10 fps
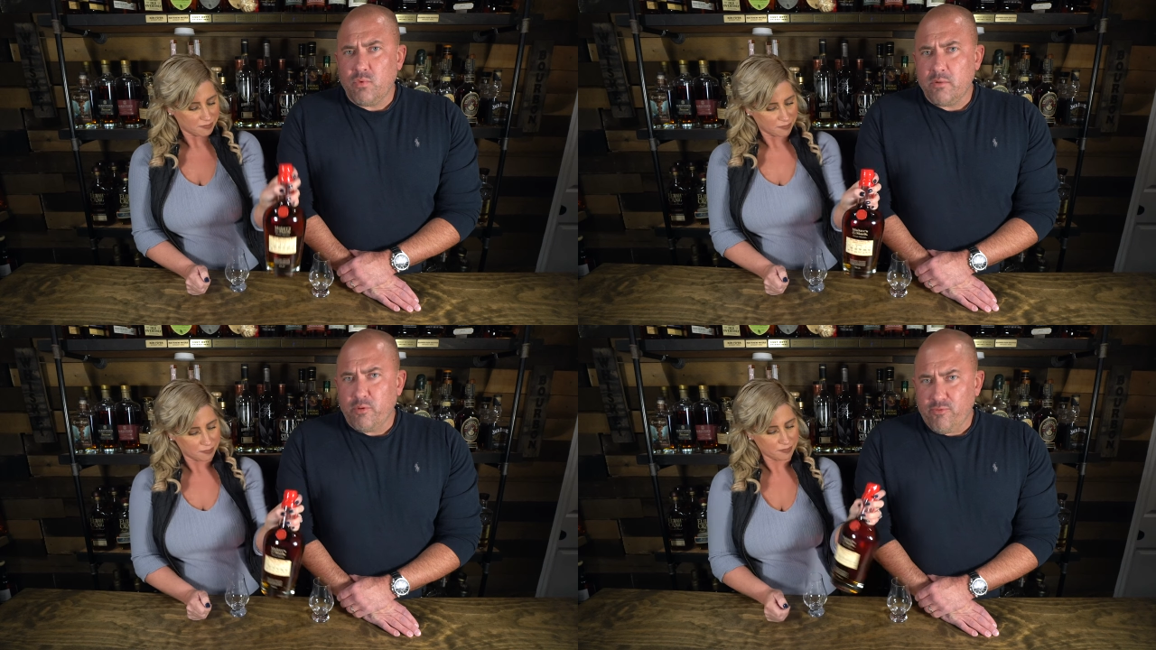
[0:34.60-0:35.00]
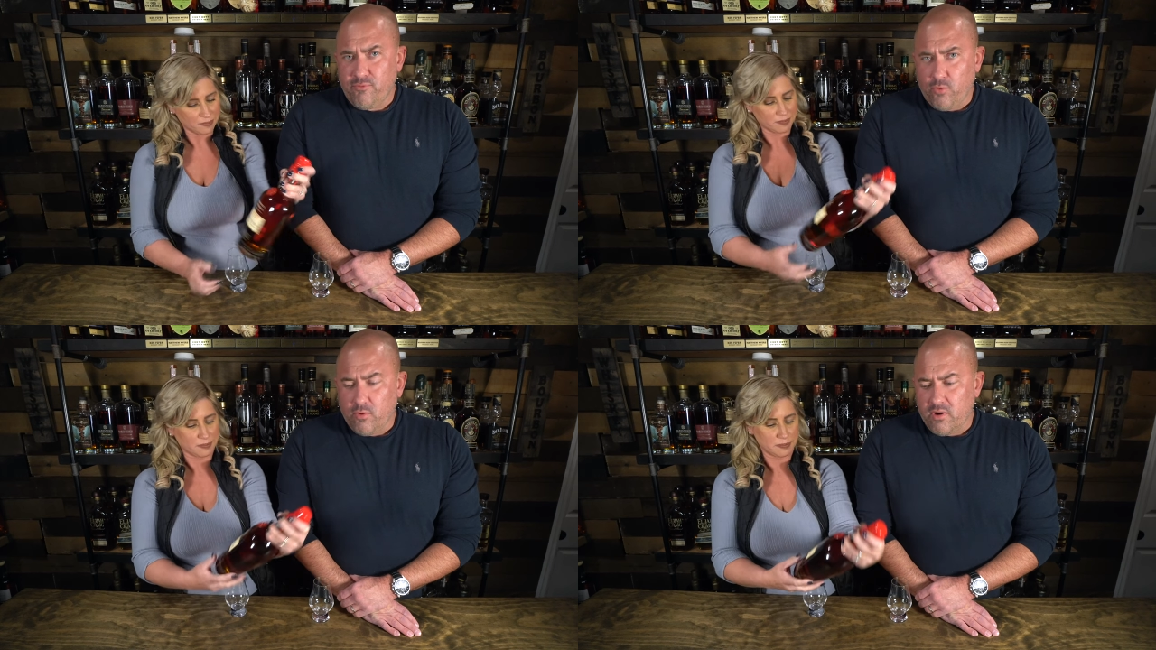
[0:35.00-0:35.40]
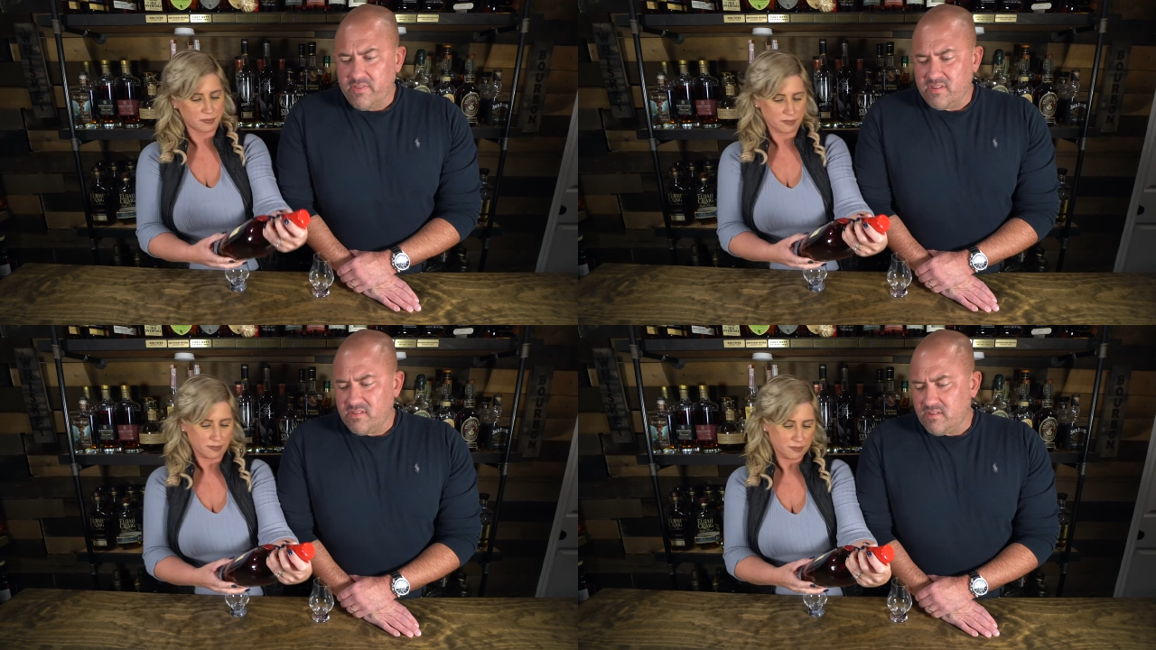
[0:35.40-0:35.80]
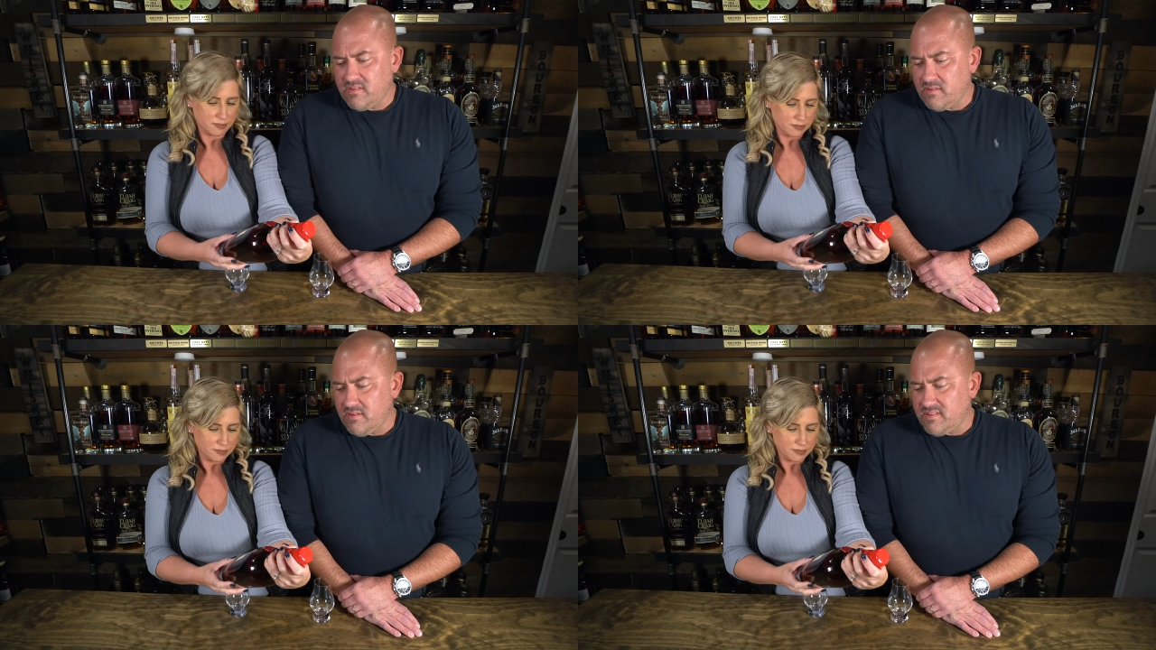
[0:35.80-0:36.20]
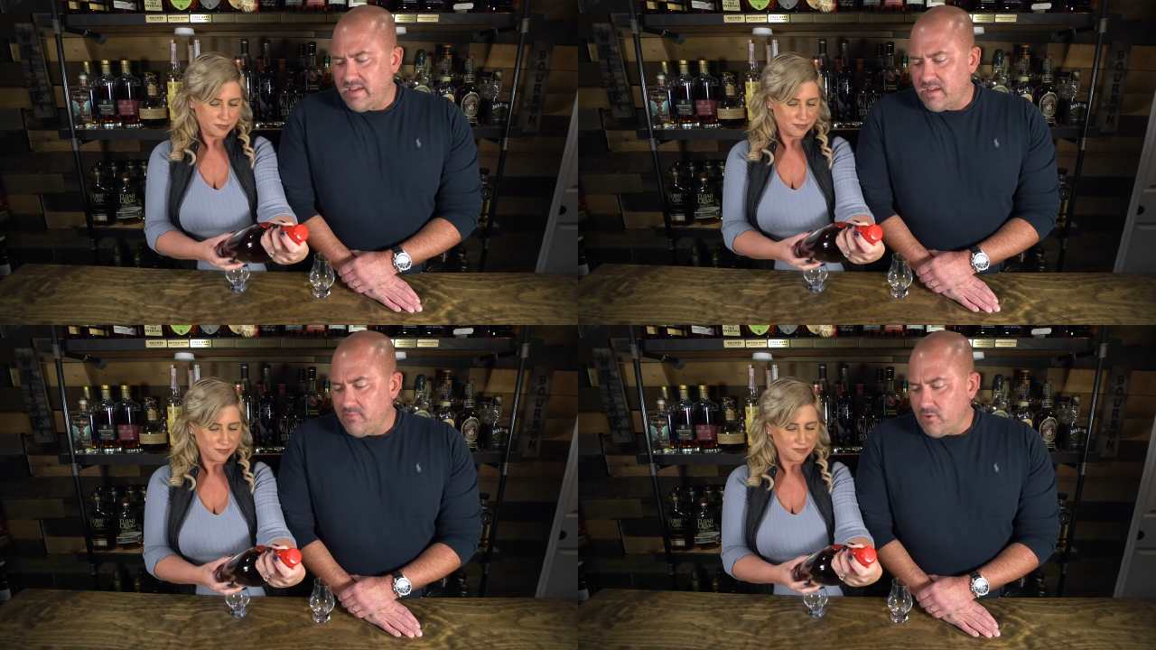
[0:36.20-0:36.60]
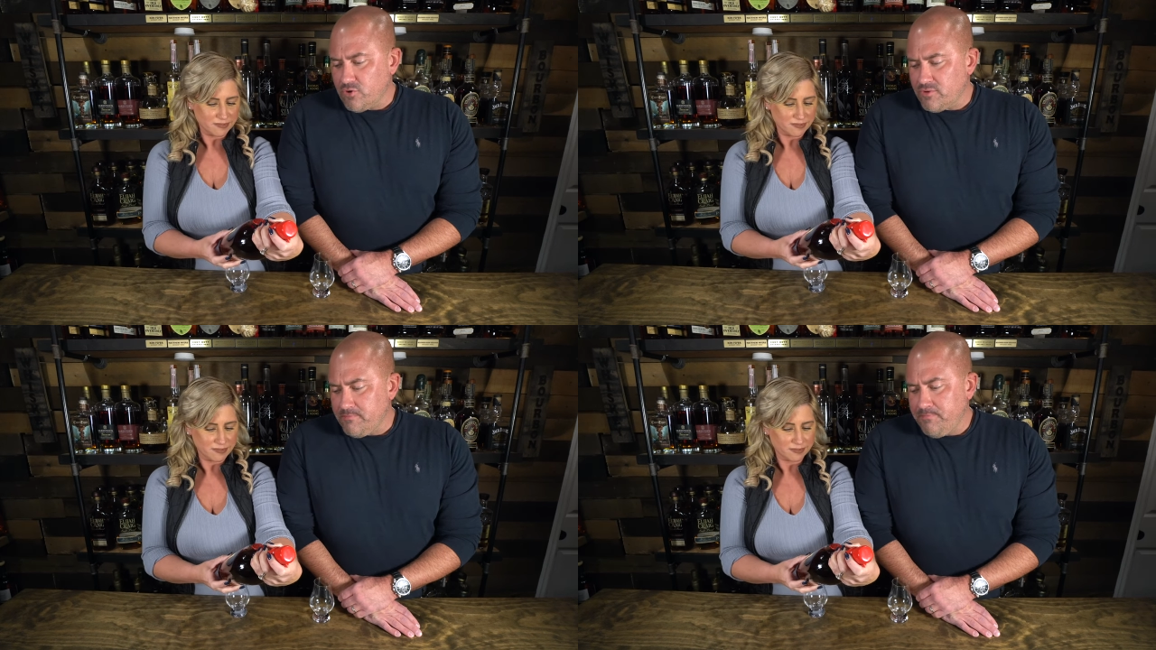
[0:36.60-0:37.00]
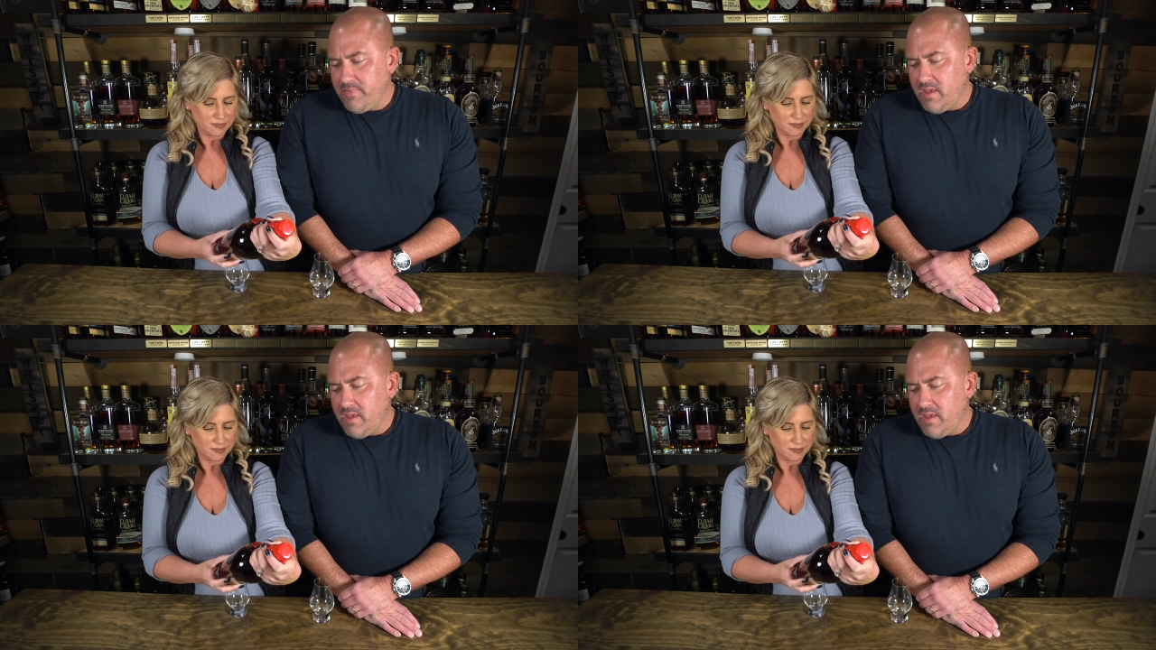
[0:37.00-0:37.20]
Speaker 1: one before, and this is the second version.